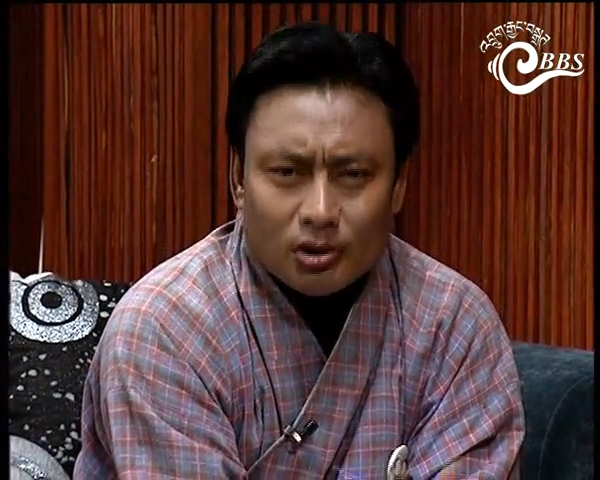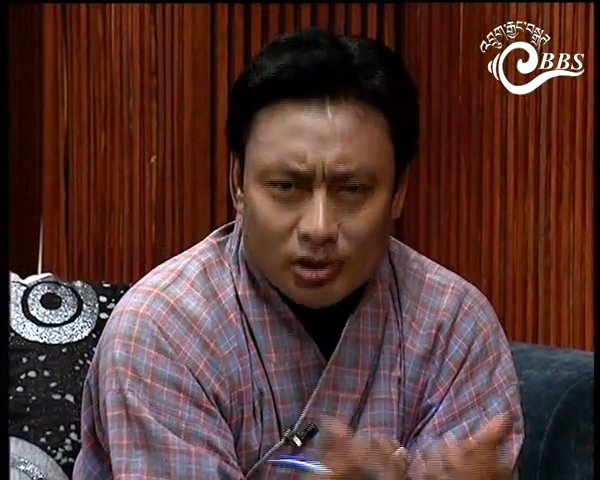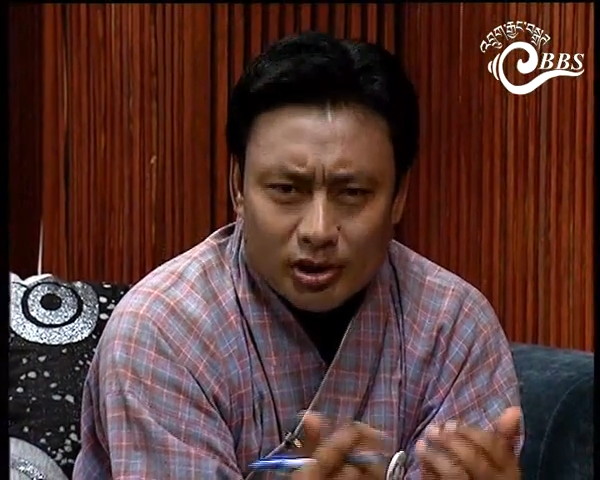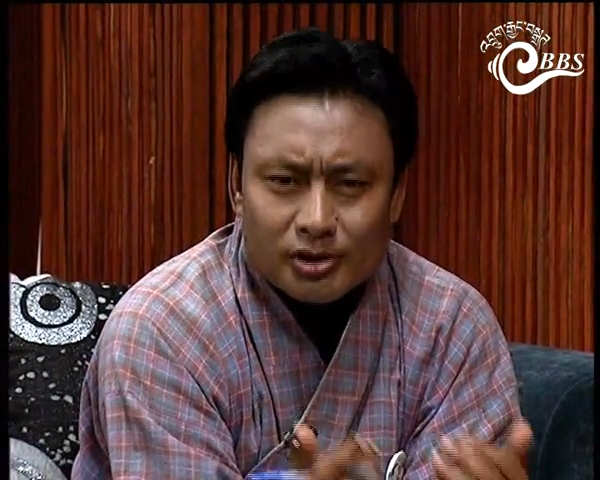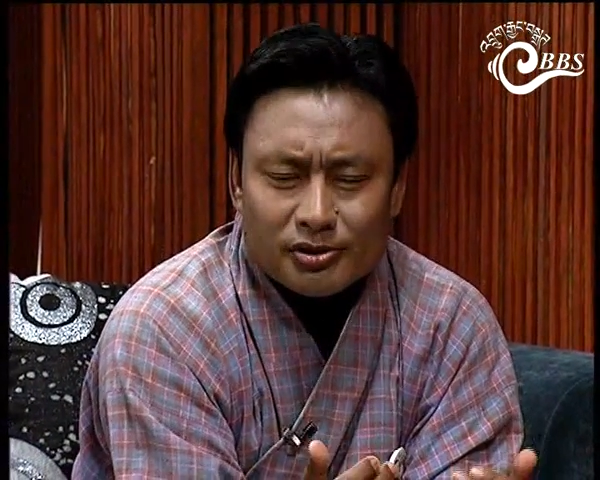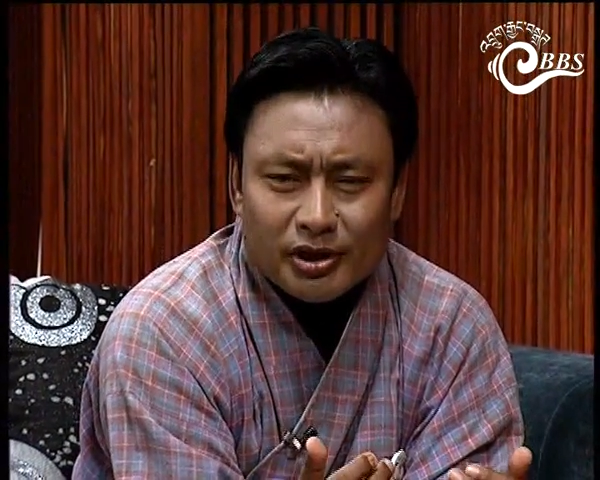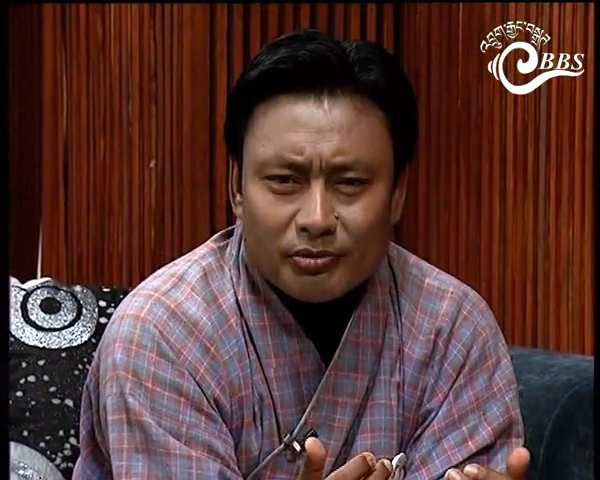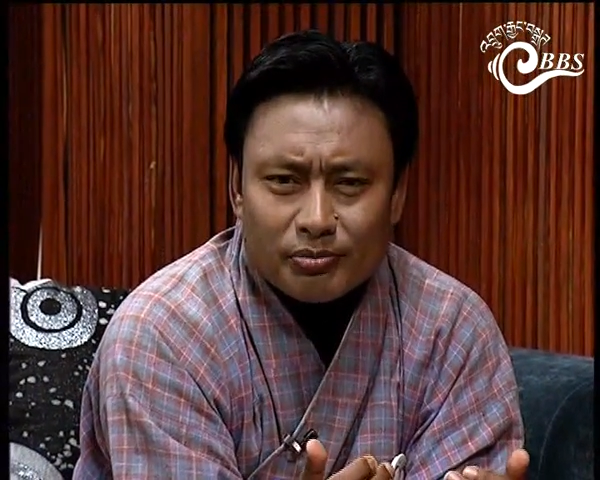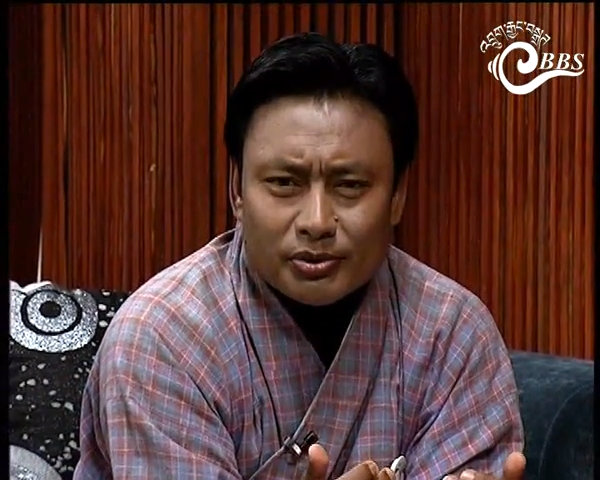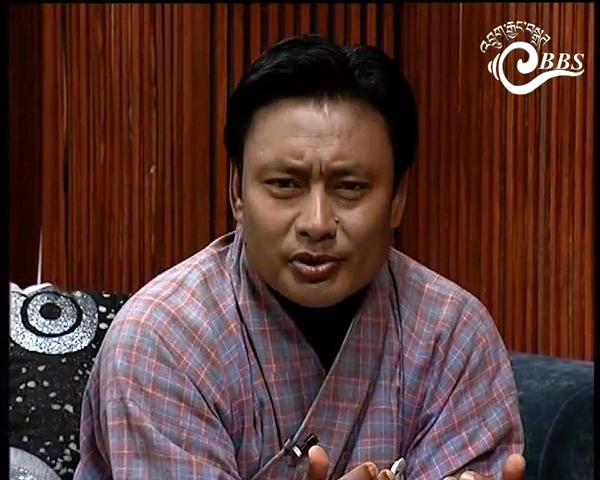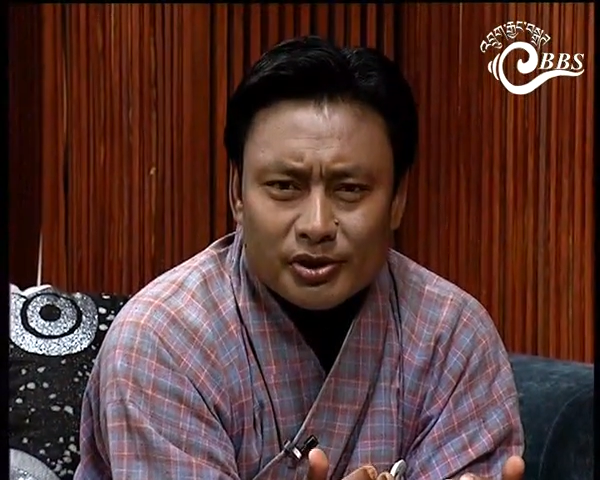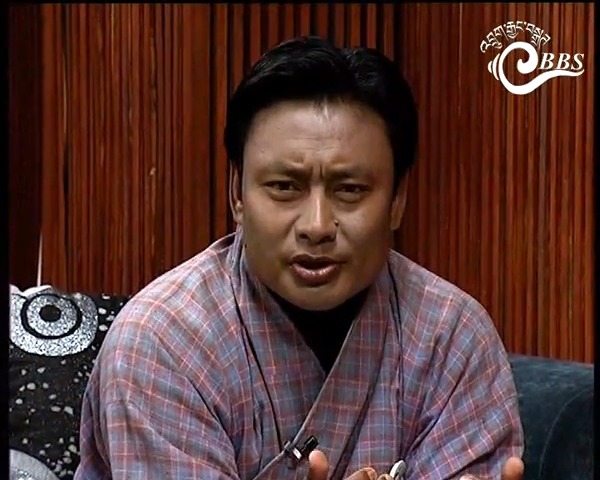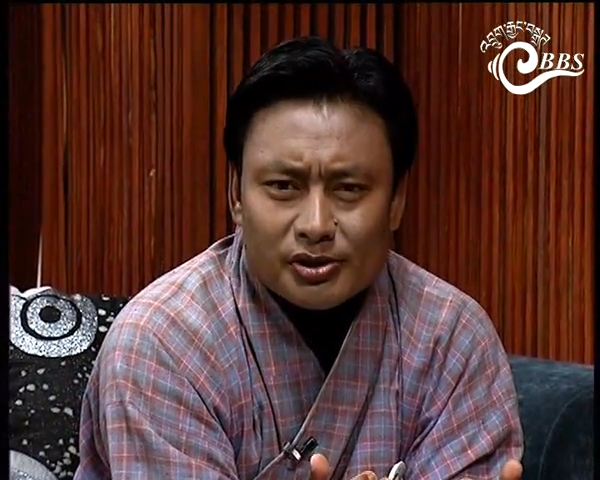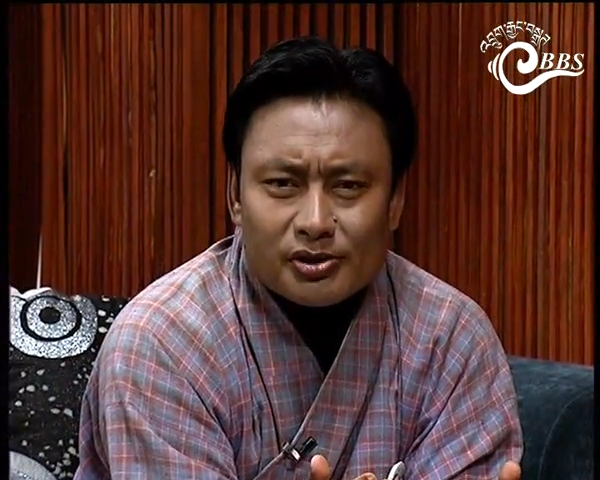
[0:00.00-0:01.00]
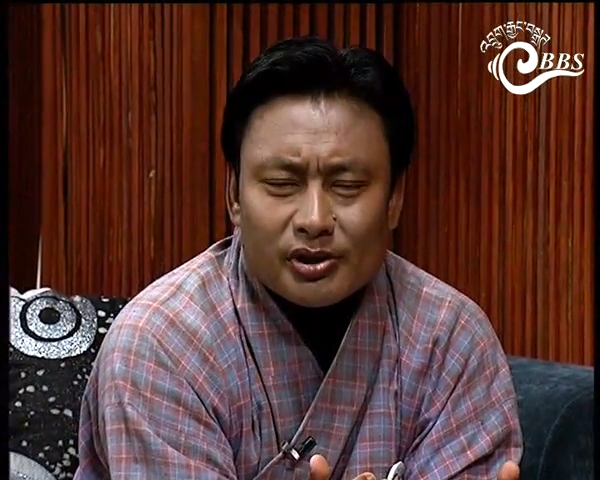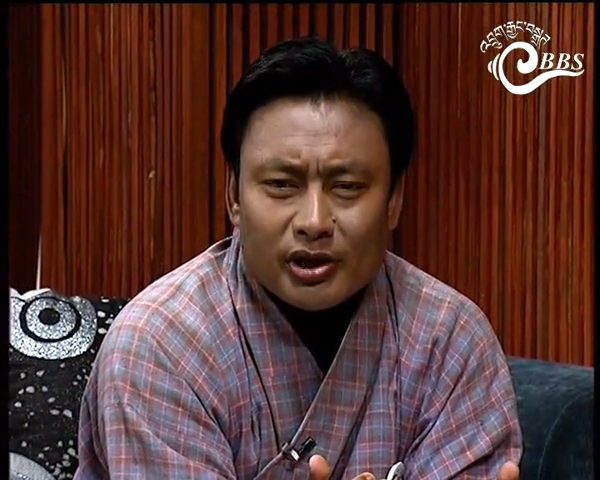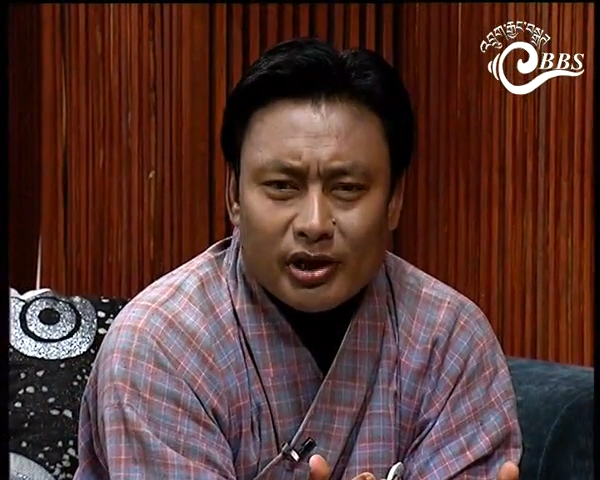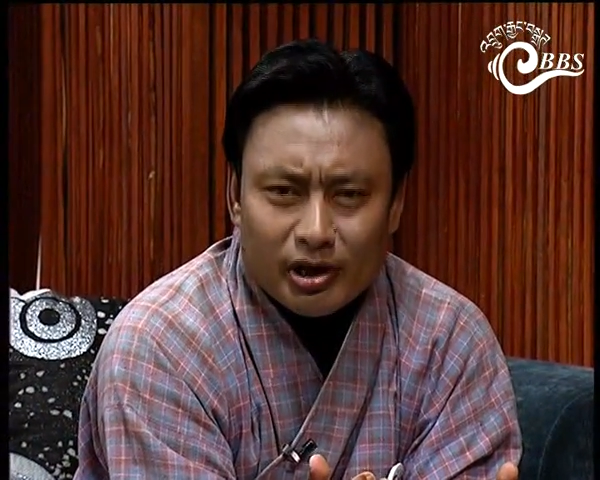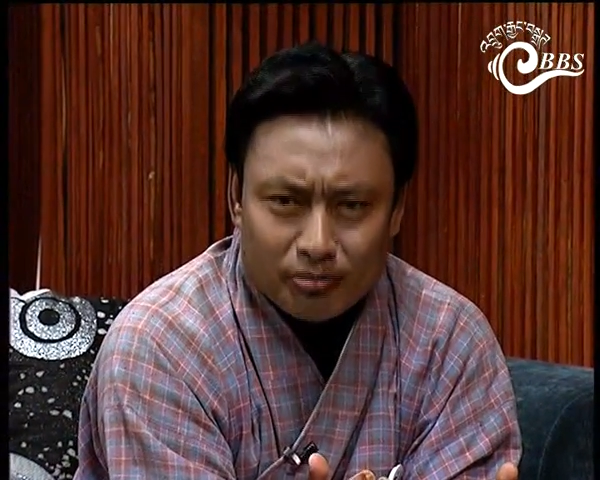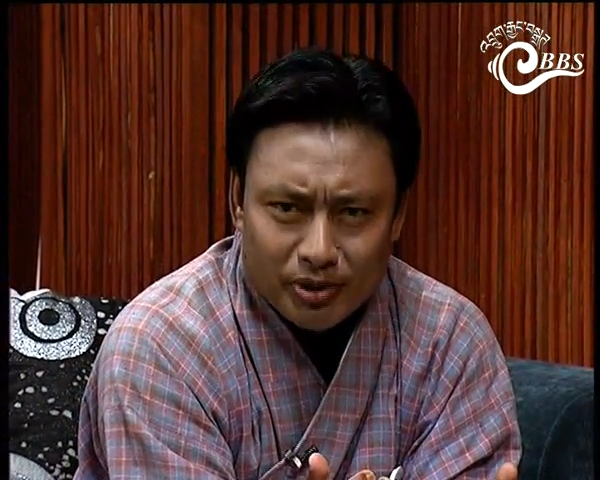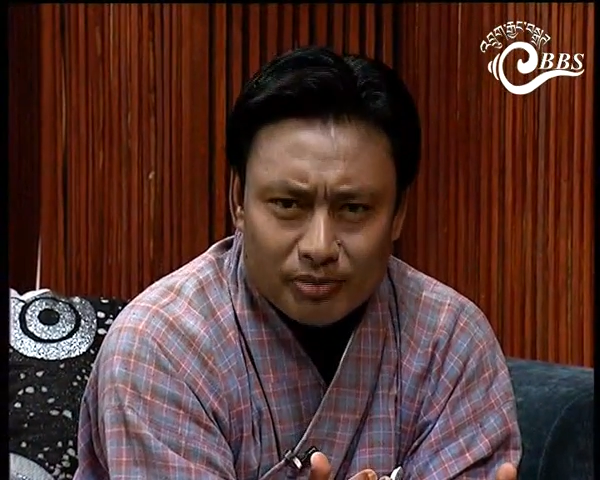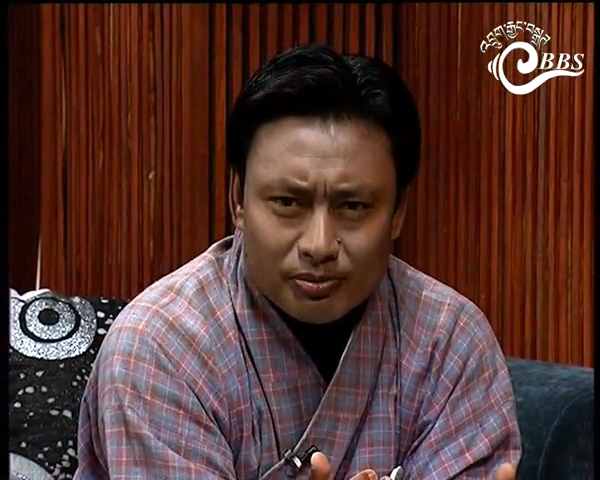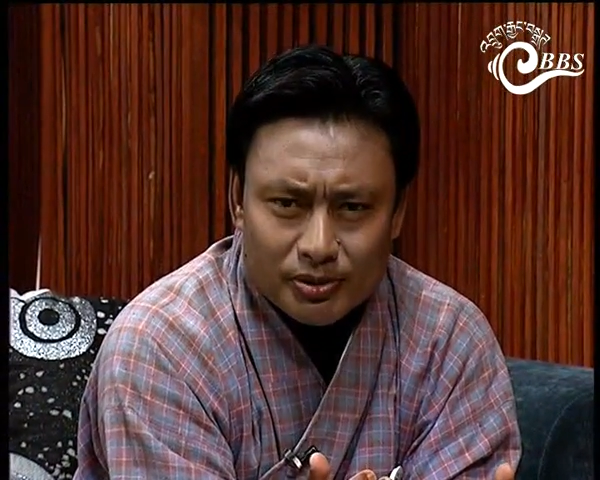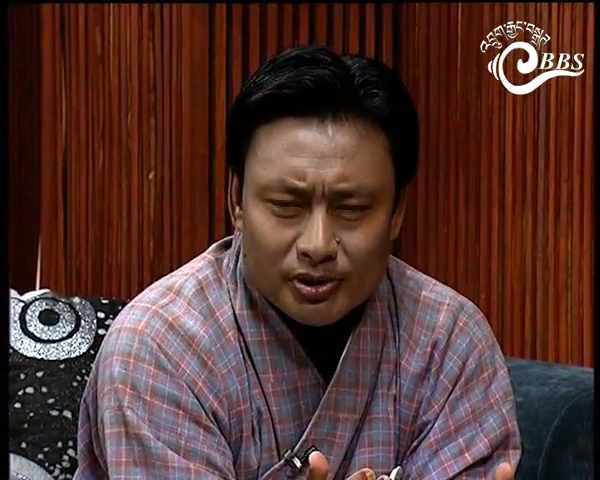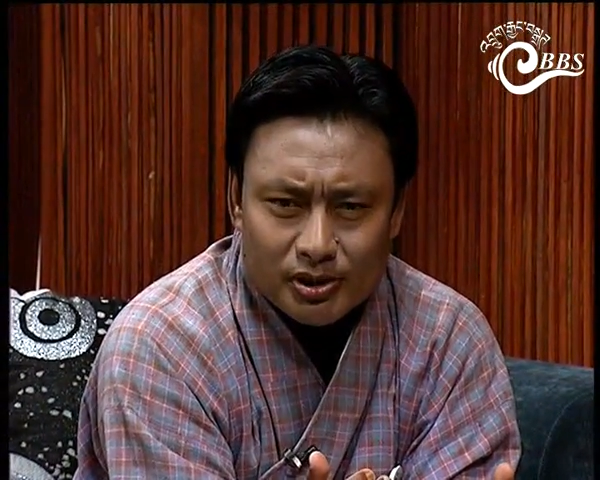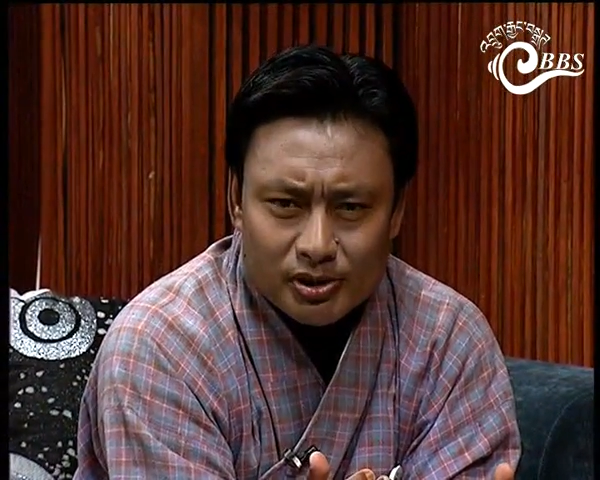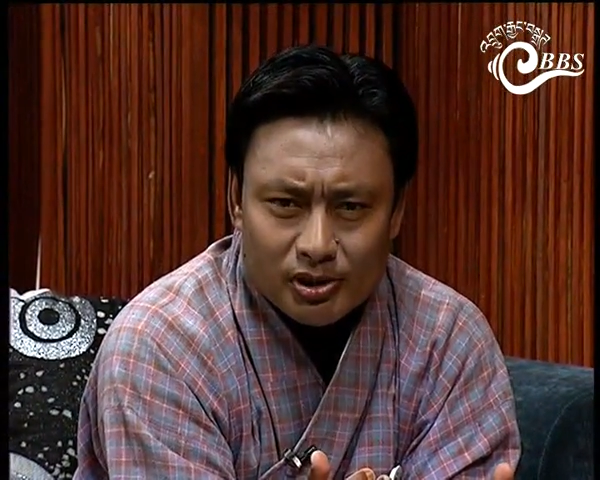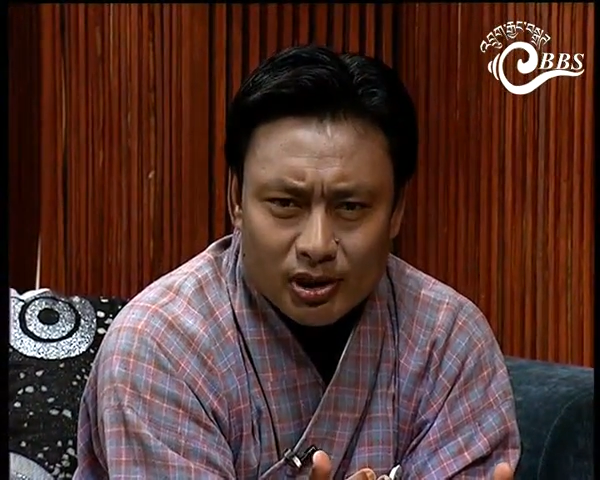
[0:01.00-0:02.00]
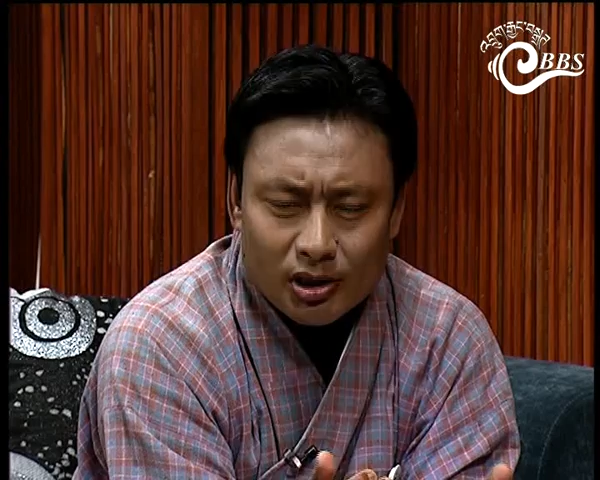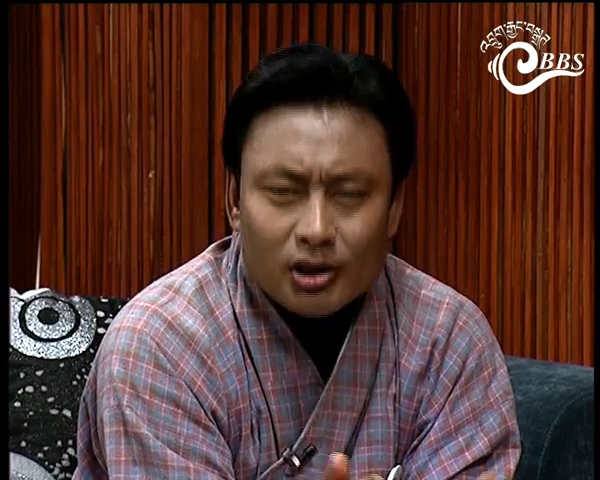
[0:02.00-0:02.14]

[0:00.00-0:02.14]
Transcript: let's think Bhutanese and be Bhutanese.